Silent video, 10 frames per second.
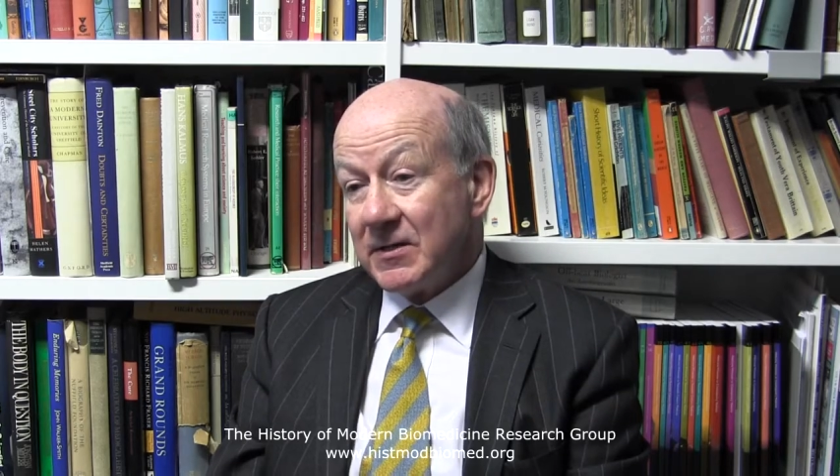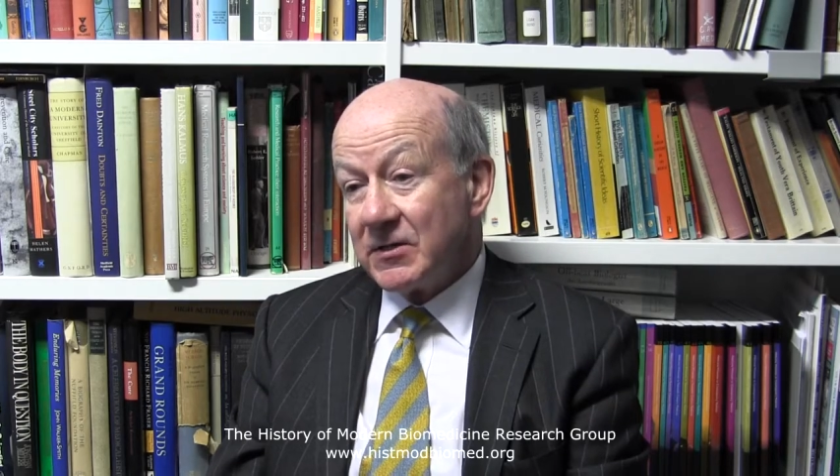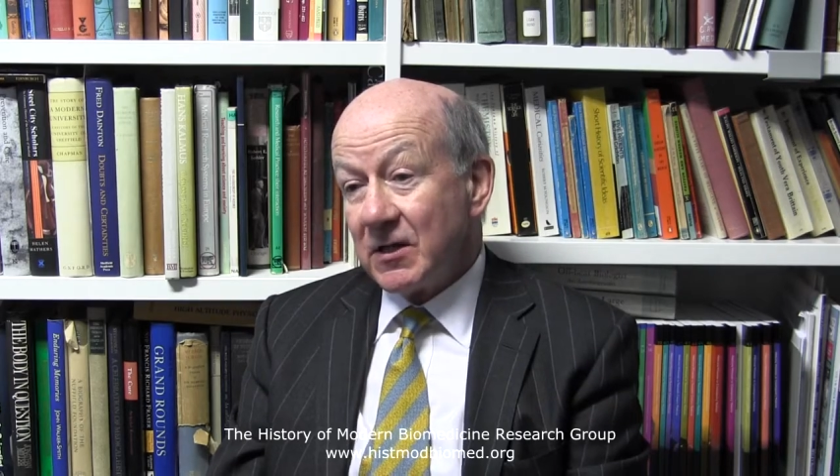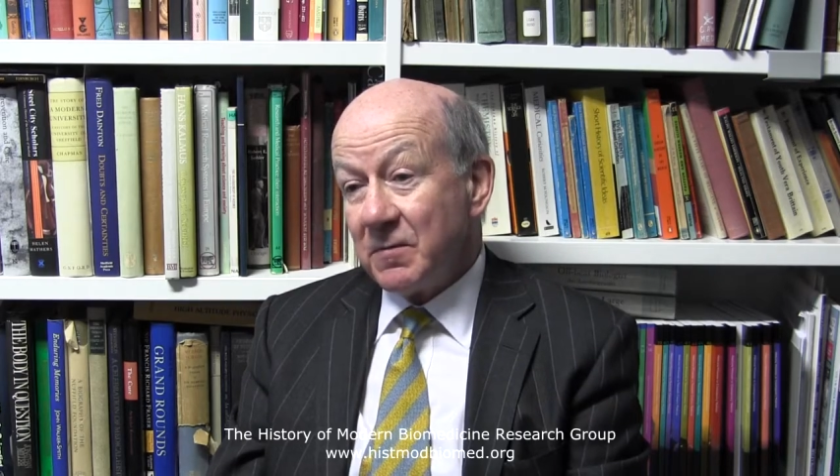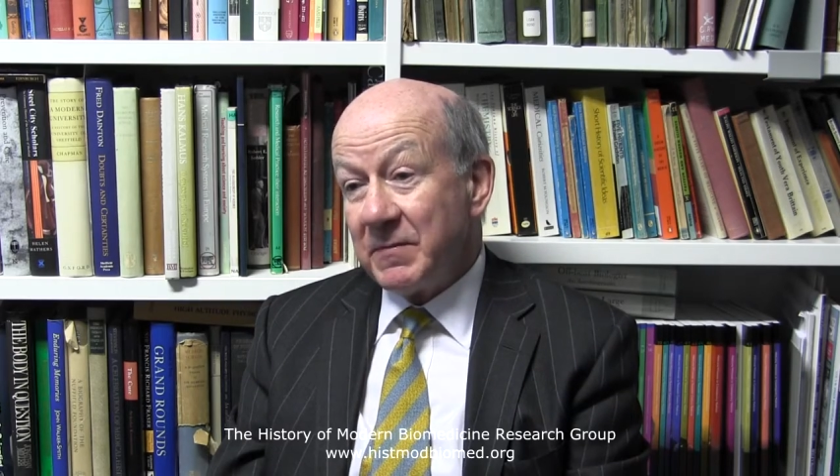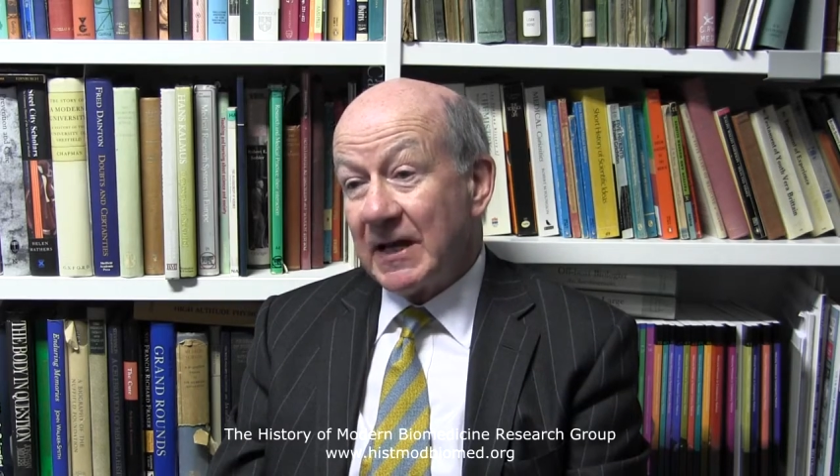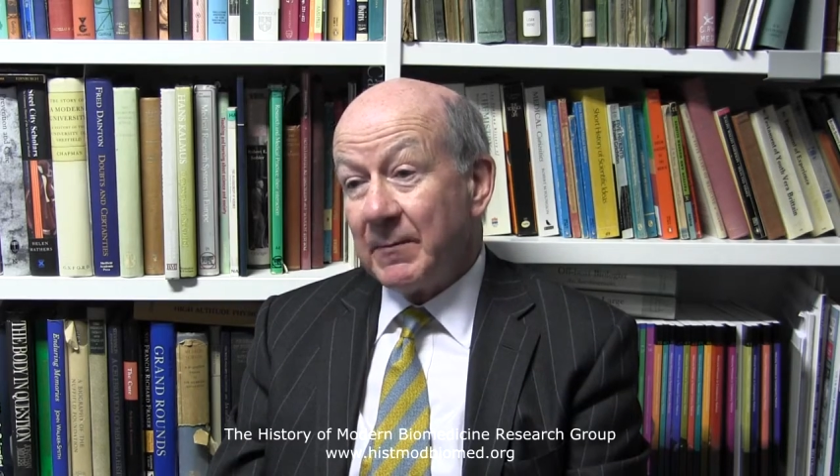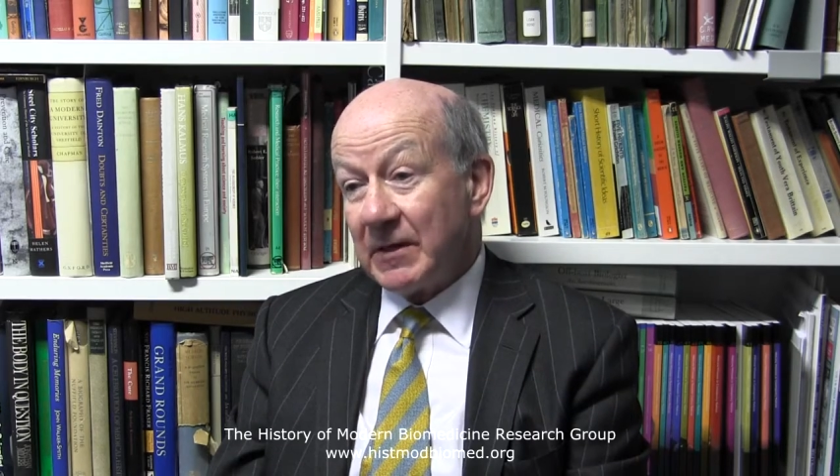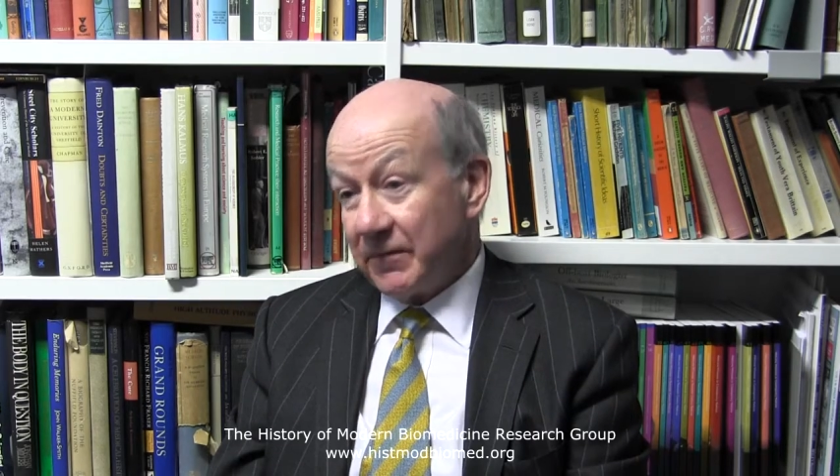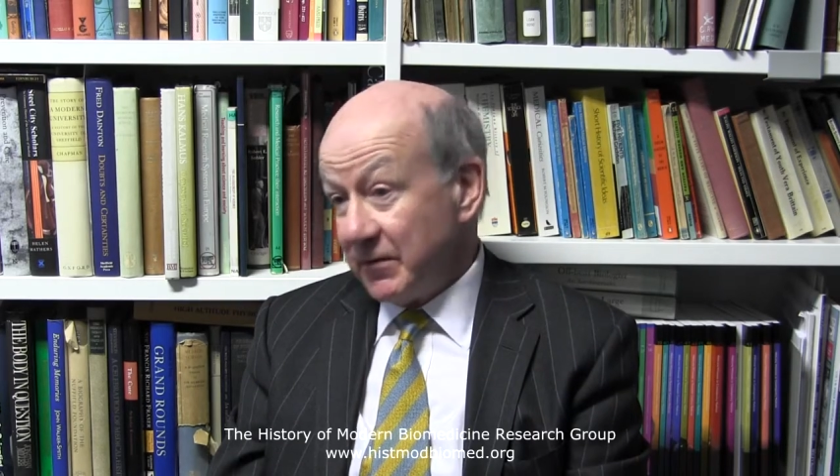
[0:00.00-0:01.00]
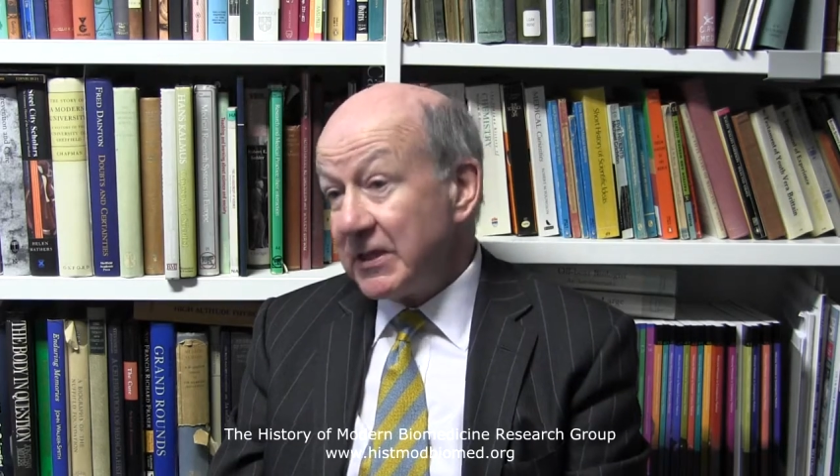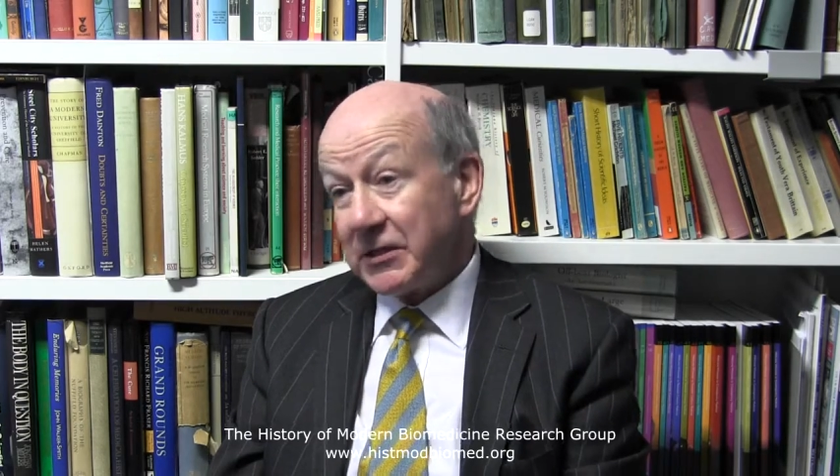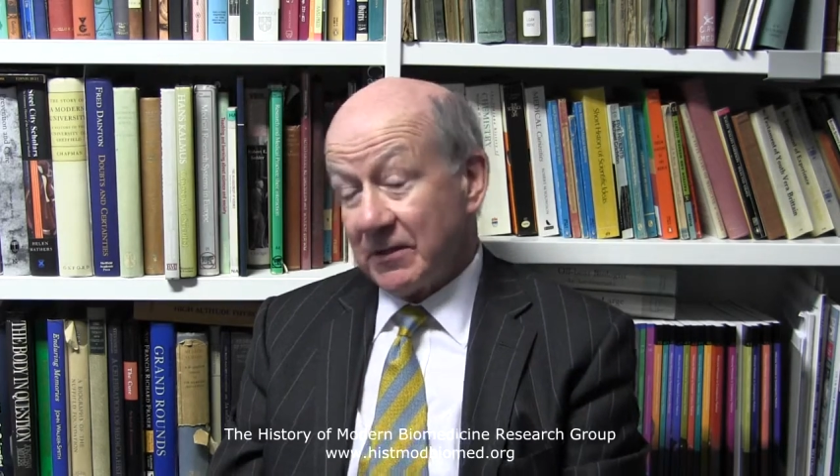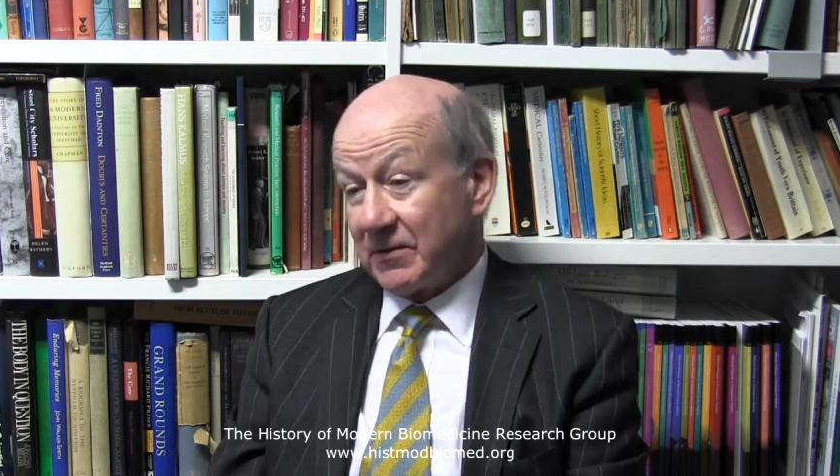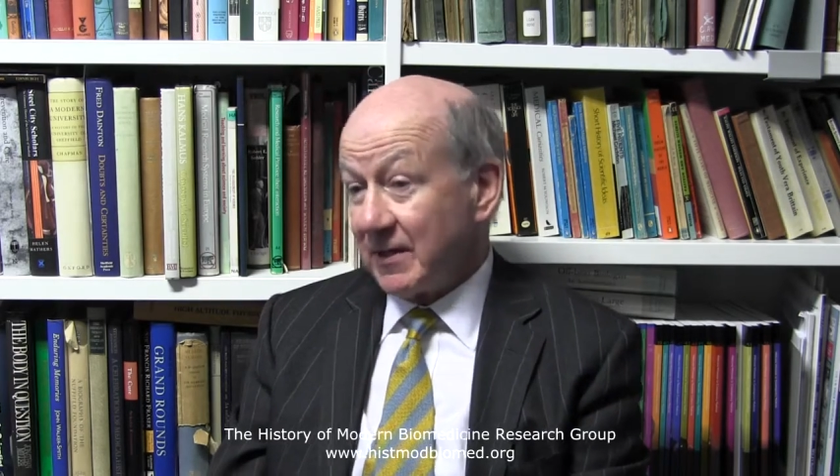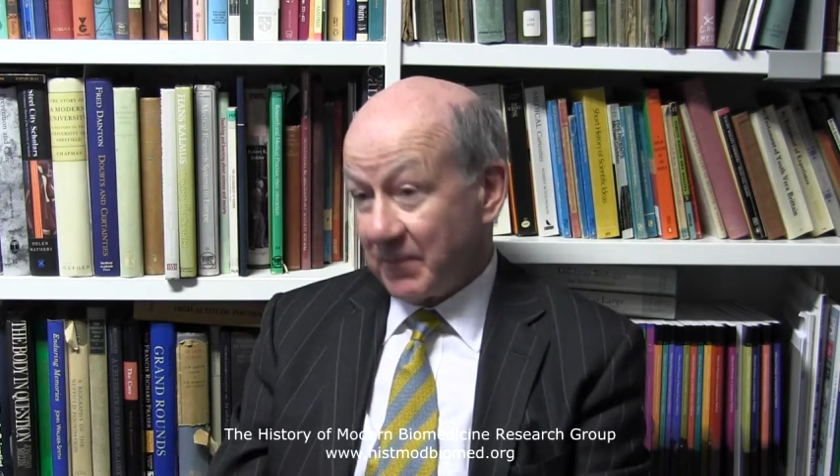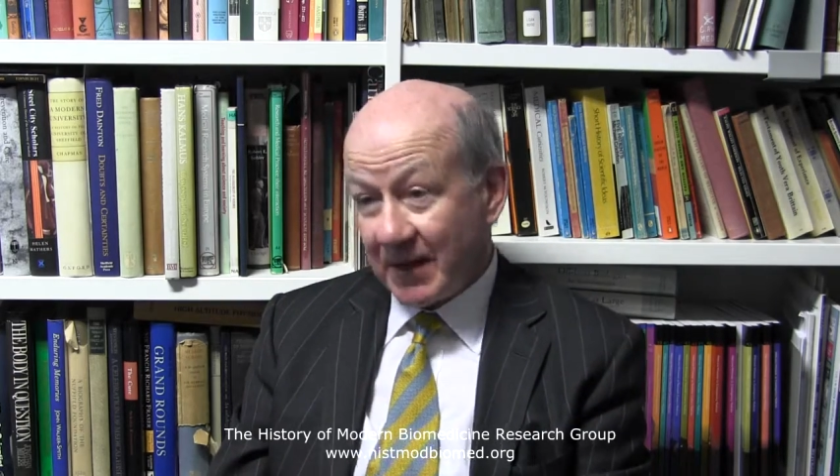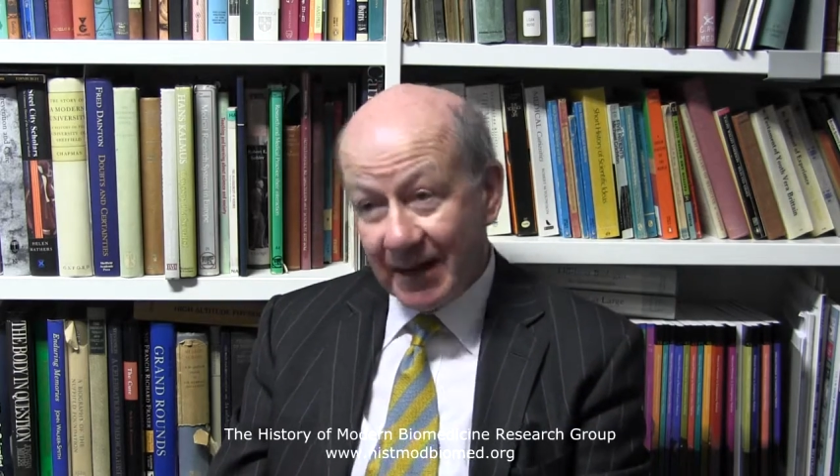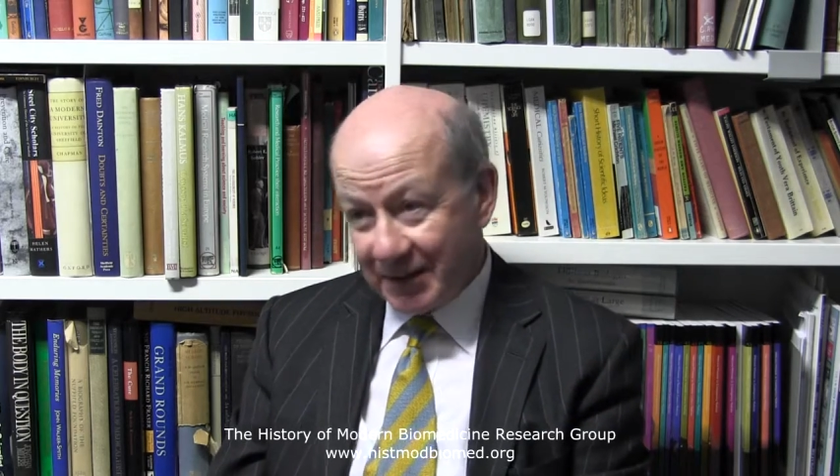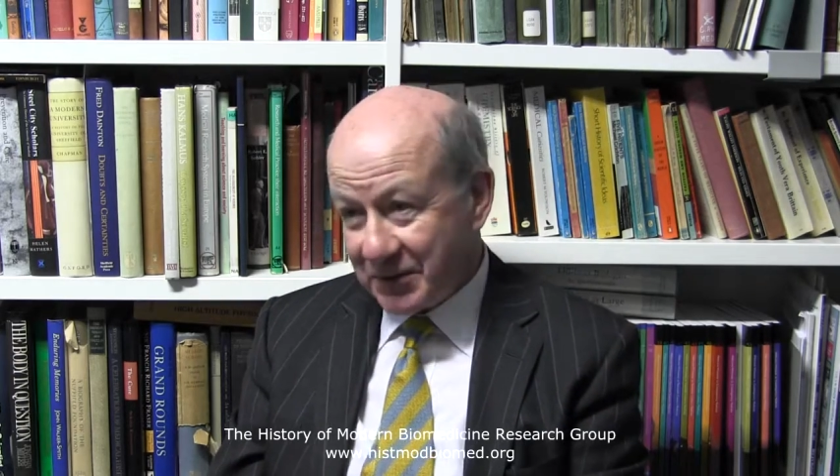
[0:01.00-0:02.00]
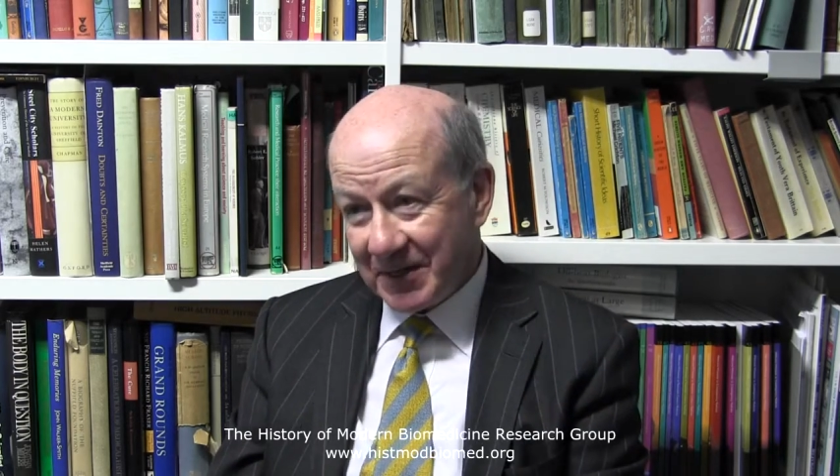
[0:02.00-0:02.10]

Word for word: so becoming a physician of some kind